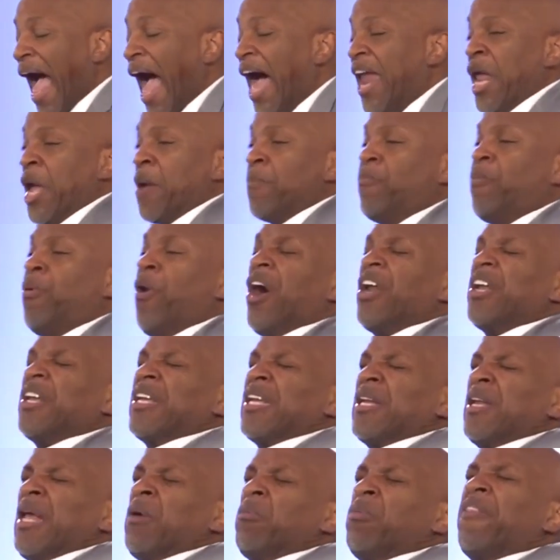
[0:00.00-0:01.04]
And he put
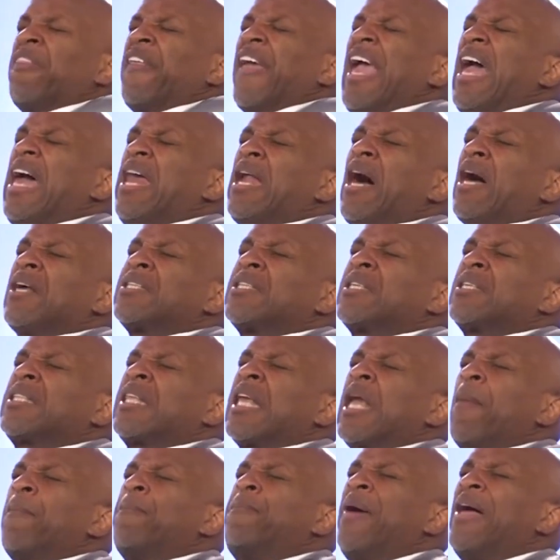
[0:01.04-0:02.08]
within us
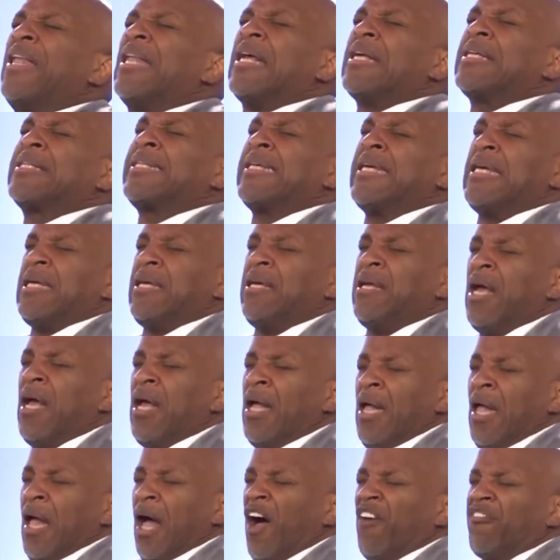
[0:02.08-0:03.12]
the ability
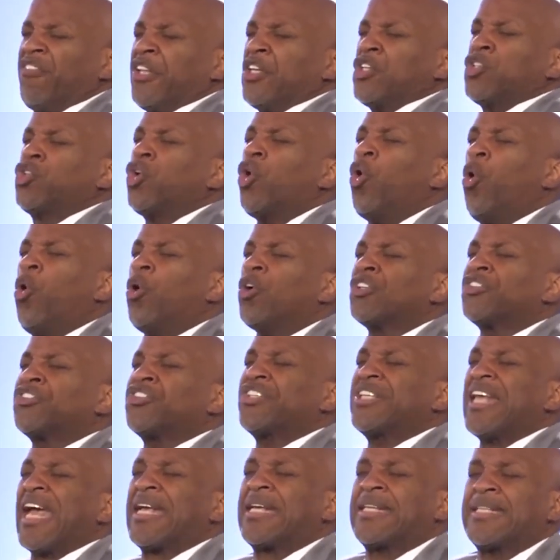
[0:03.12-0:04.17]
of the dual
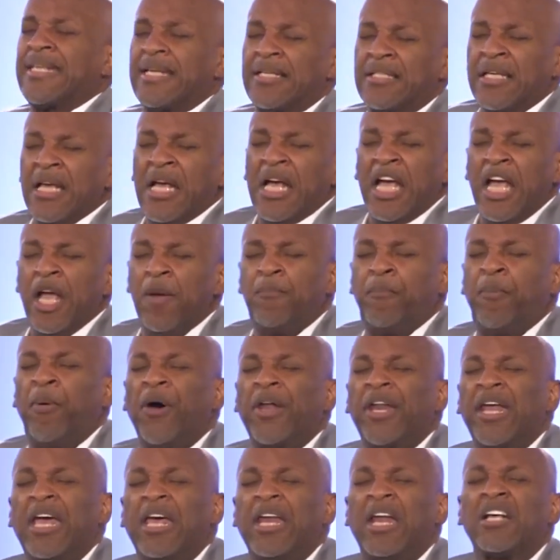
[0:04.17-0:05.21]
sexes. He
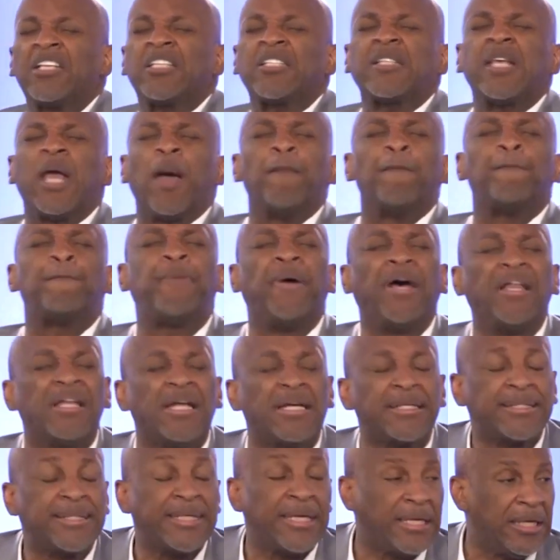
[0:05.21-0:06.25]
put in us the
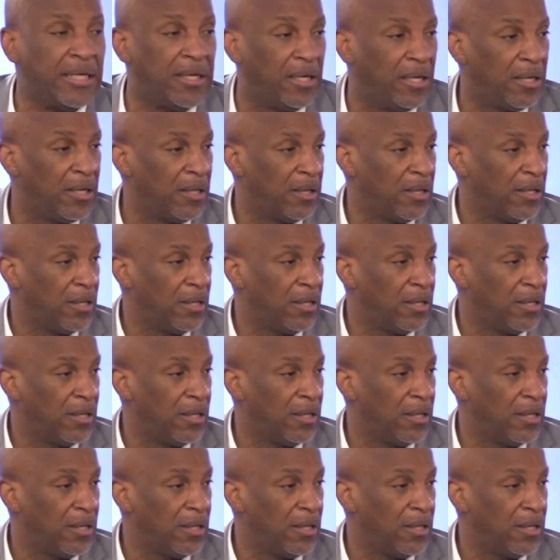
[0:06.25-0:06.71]
ability